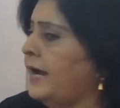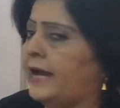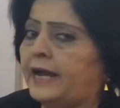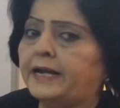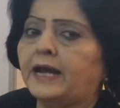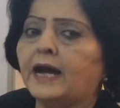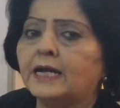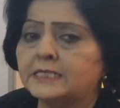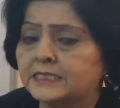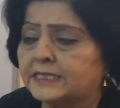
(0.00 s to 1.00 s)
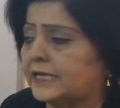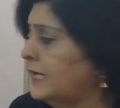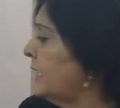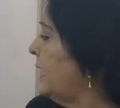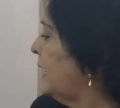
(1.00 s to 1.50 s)
and
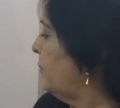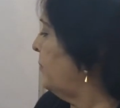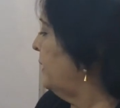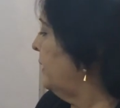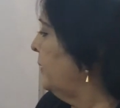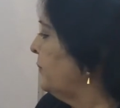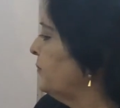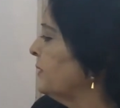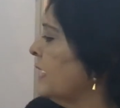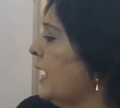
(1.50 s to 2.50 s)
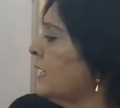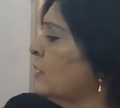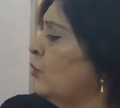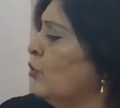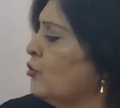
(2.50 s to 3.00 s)
unskilled labor
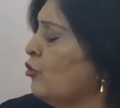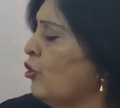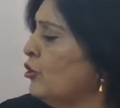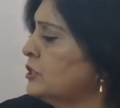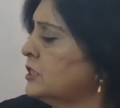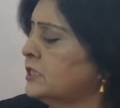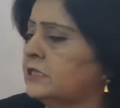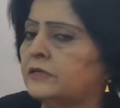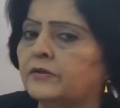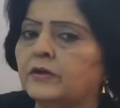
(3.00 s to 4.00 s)
at low cost,